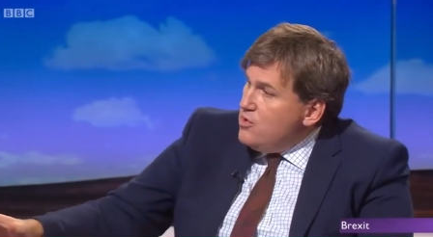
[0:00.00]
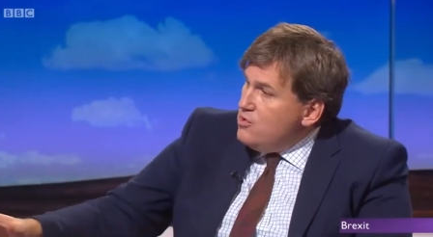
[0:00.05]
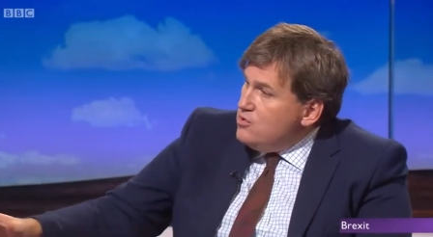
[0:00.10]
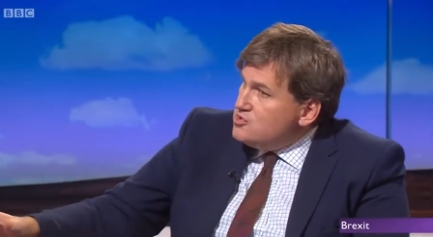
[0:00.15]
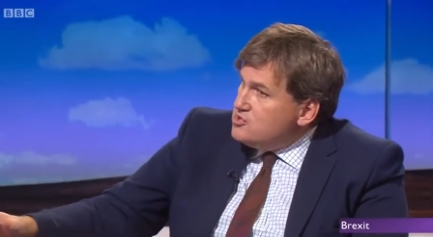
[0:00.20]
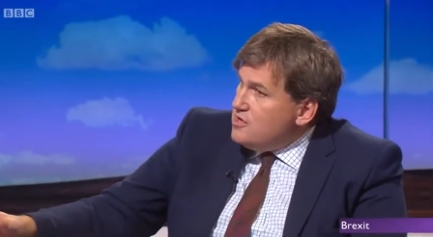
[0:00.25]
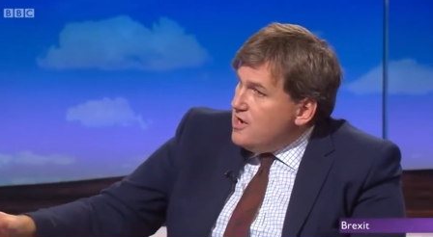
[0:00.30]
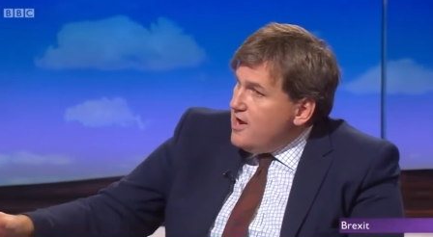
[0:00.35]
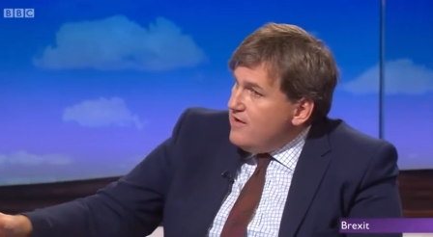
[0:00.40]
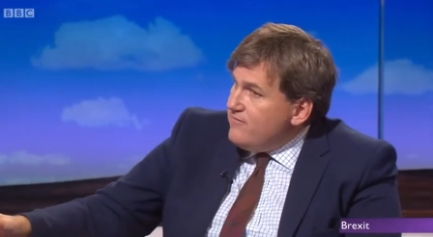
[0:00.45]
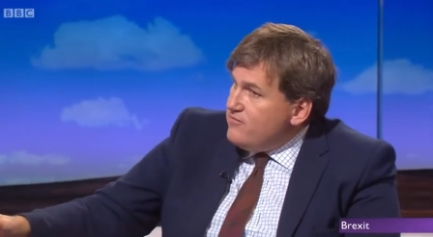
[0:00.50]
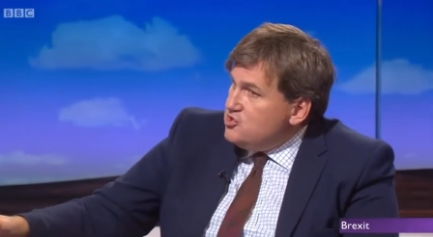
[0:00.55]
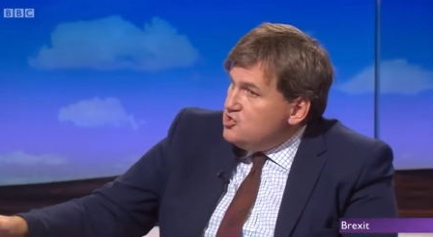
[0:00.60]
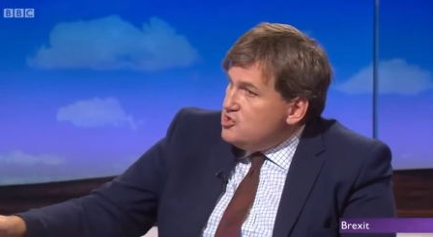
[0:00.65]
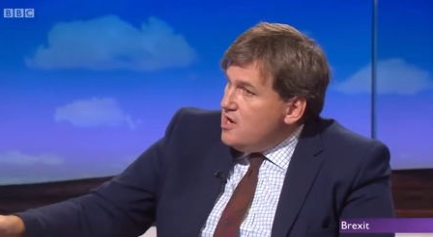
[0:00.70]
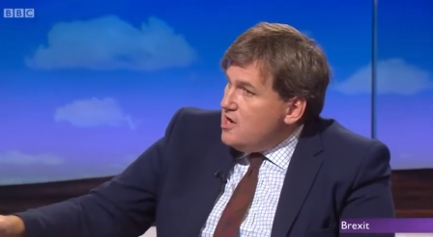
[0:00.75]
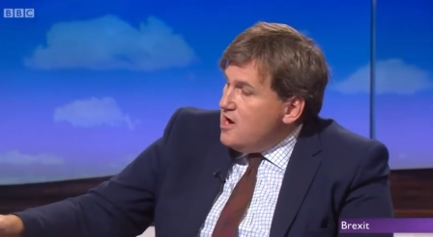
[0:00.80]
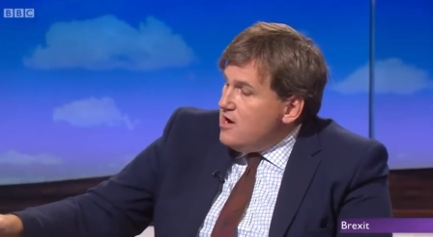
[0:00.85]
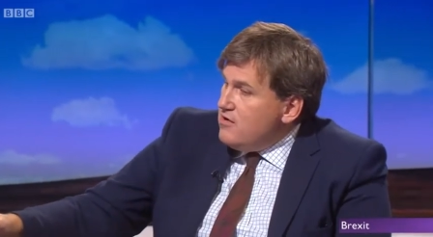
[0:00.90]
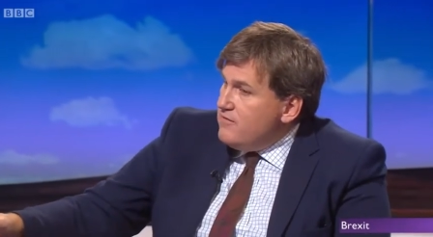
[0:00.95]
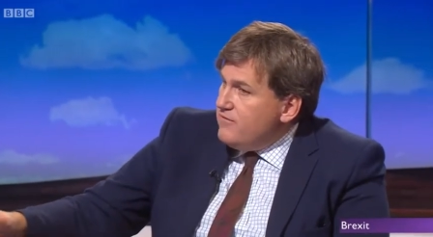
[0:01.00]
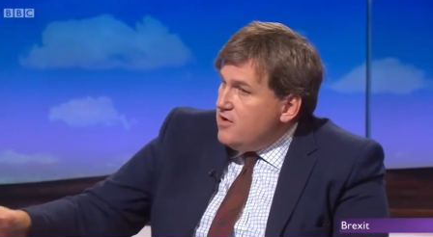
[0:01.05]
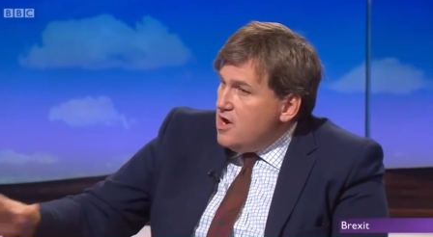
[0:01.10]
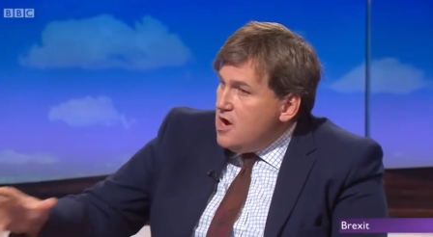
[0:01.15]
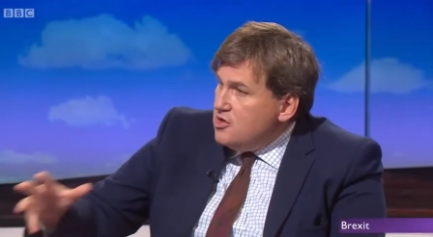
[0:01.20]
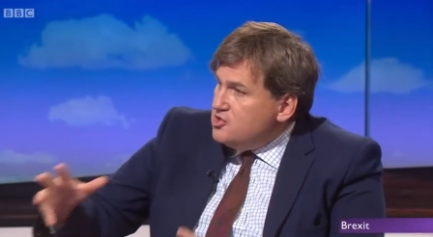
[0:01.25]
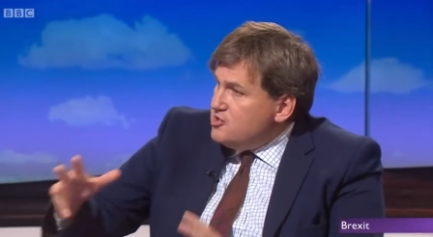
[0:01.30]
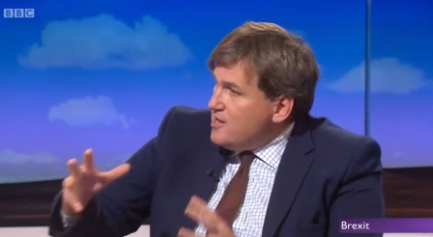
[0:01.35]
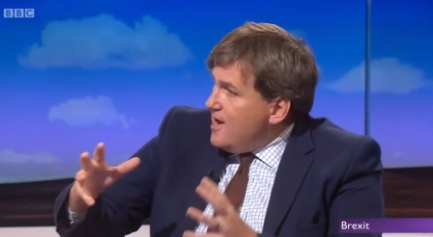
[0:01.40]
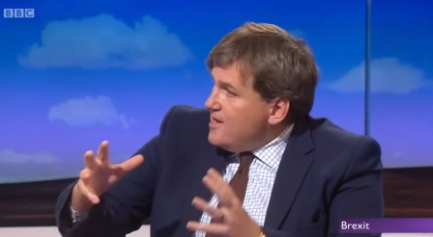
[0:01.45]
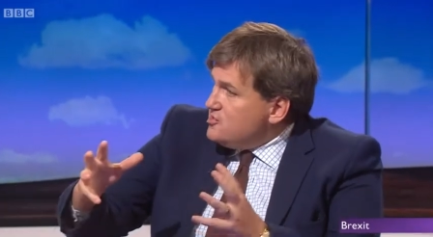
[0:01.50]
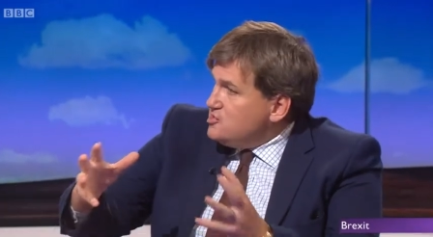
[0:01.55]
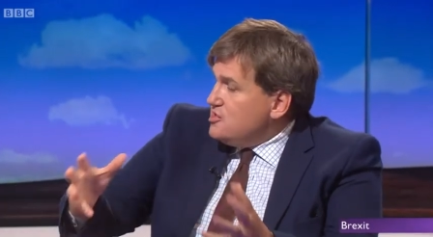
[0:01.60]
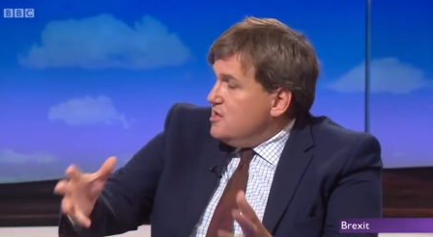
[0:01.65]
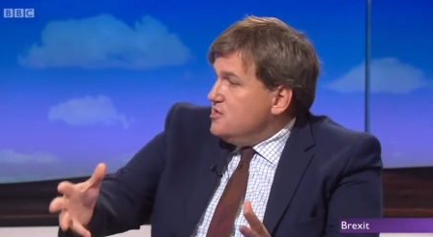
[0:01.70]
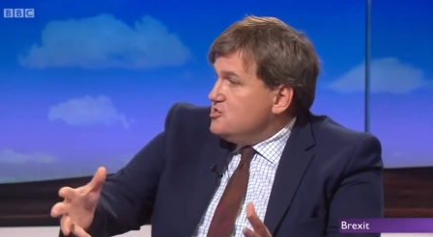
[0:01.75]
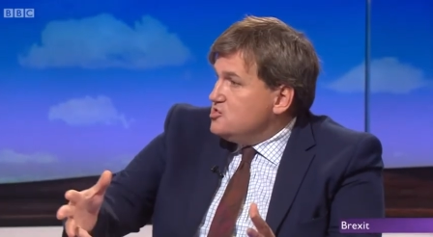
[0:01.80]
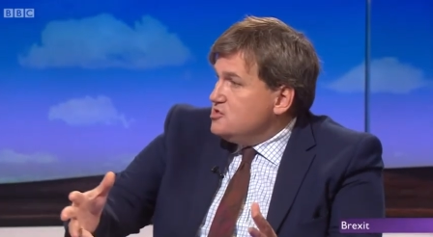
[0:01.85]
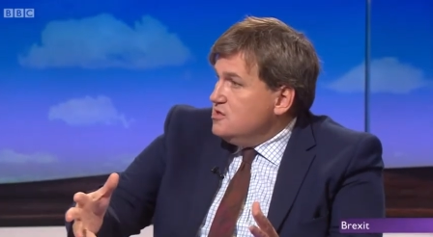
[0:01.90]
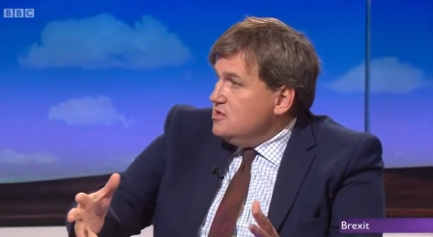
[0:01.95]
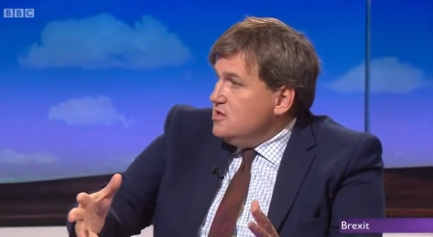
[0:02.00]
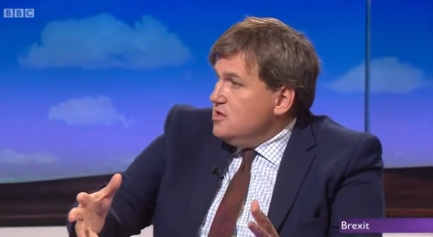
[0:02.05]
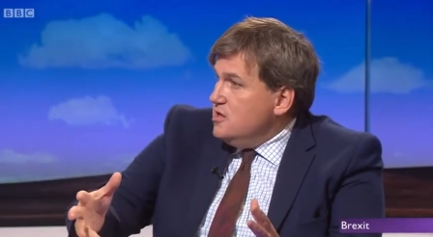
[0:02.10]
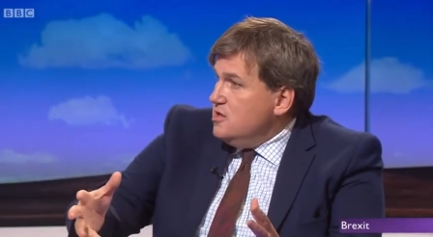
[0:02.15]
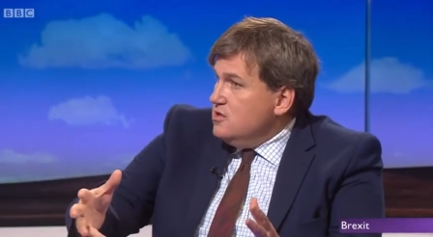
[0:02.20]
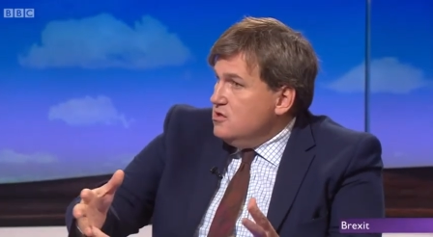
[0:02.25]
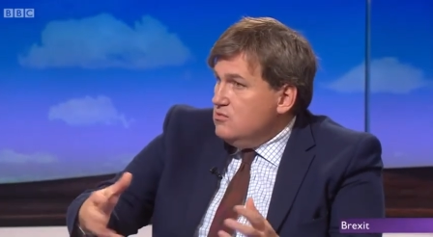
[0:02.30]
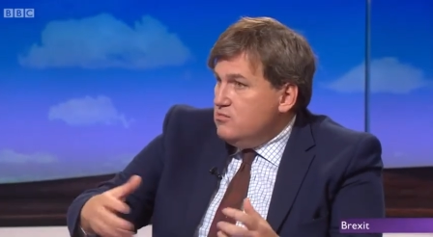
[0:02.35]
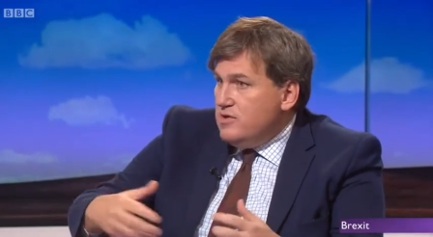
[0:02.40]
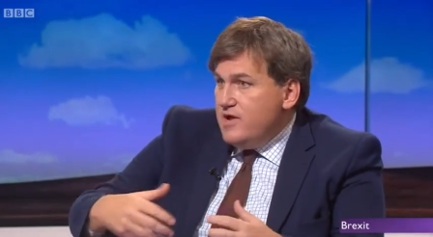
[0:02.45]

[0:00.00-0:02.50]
we also have a share of large assets in the EU.